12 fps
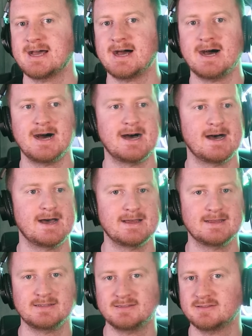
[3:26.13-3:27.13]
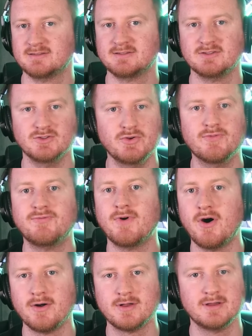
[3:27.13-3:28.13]
Luke
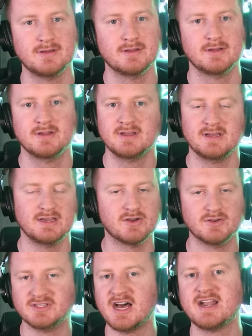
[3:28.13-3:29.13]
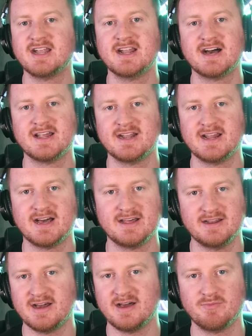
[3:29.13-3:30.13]
Falk. It goes on and on and
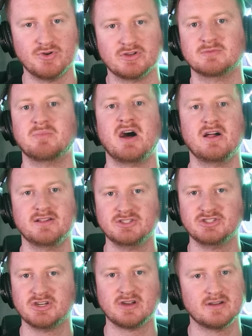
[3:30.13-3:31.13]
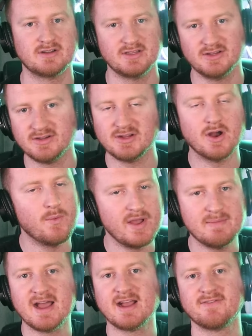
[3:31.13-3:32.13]
on and on. Brooks Bollinger, you could go
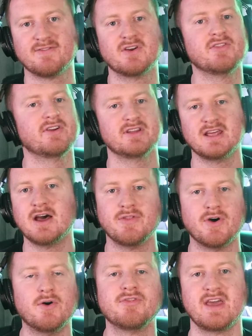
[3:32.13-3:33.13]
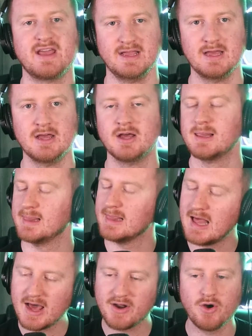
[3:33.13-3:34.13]
way back further. You know, the whole thing. A
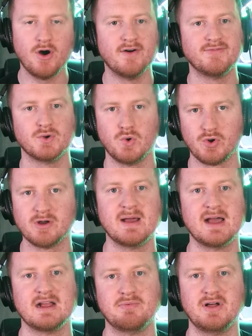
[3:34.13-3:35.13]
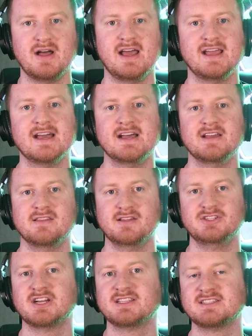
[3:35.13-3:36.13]
lot of awful quarterback play.
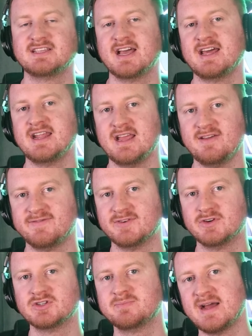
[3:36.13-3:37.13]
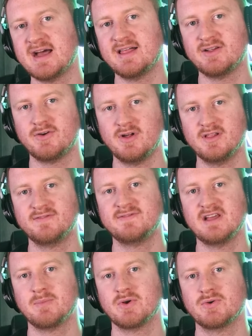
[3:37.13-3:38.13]
The Jets get a first ballot Hall of
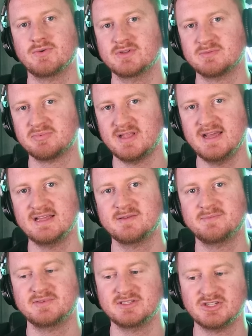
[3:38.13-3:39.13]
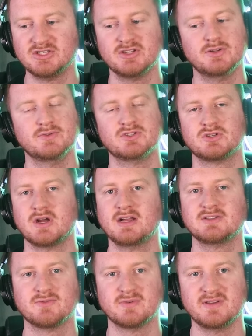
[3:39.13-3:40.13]
Famer who is playing the position, who is
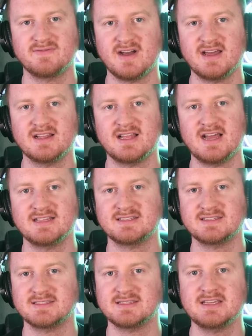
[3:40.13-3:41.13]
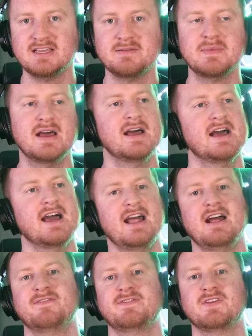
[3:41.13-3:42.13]
trying to revitalize the team
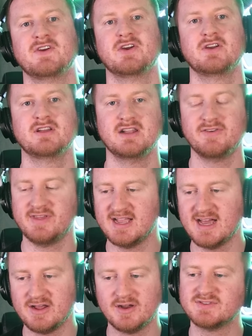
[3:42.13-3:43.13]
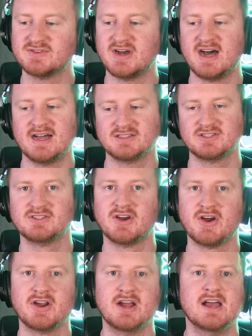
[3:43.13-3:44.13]
after, you know, they got off to a hot
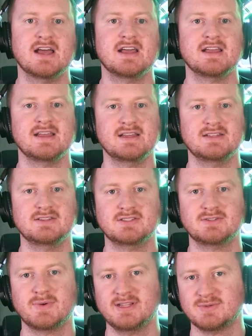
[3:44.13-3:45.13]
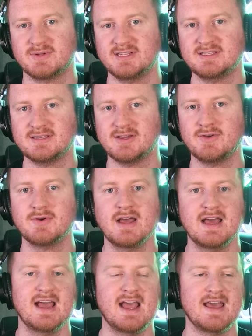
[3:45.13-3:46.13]
start in 2022
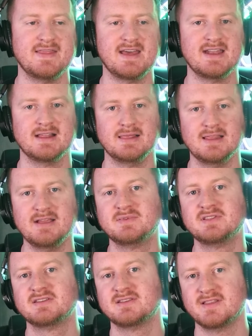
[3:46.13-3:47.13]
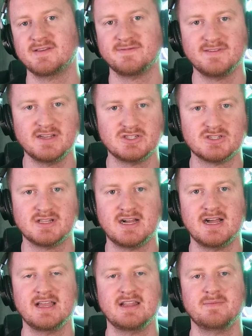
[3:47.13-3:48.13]
and then limped to the finish
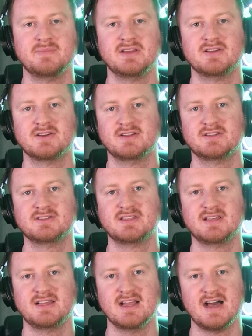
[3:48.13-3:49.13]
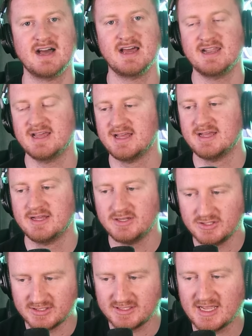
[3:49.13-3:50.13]
line because they got
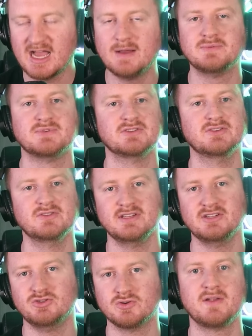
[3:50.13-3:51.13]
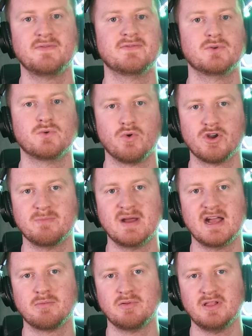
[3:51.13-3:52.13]
just absolutely dreadful
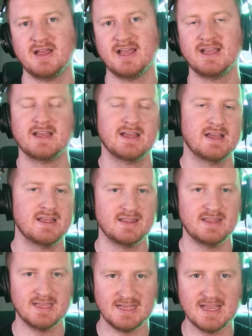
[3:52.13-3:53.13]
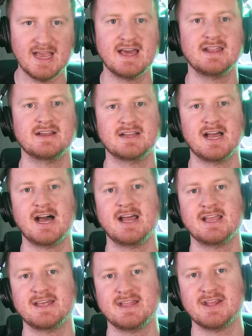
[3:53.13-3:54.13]
quarterback play. They get a
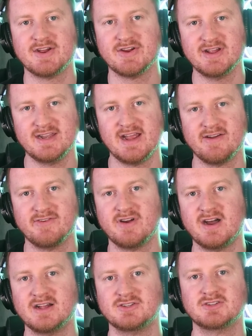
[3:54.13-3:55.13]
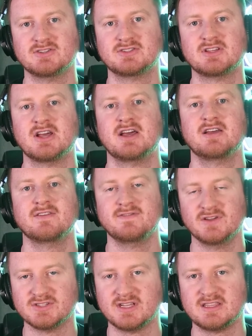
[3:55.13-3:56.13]
guy in here in Aaron Rodgers.
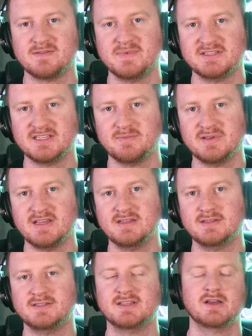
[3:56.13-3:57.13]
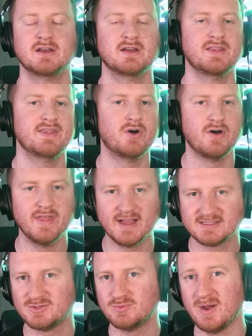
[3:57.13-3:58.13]
Feels like the missing piece. All
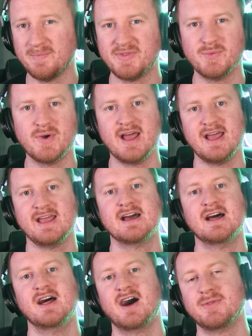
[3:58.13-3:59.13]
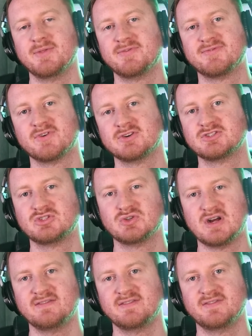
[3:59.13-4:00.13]
that swept away on the first
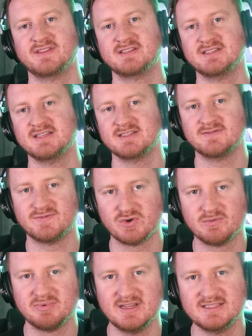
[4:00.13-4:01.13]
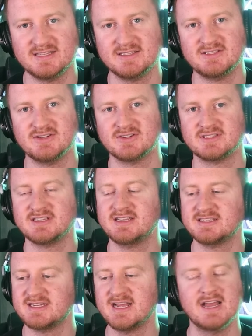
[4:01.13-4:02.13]
drive of the season, four plays into your
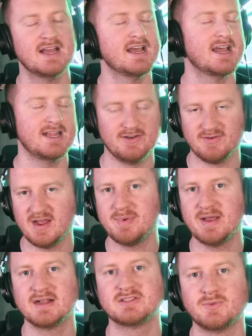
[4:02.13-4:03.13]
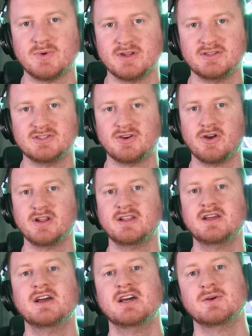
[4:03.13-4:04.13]
season, and you're right back to where you started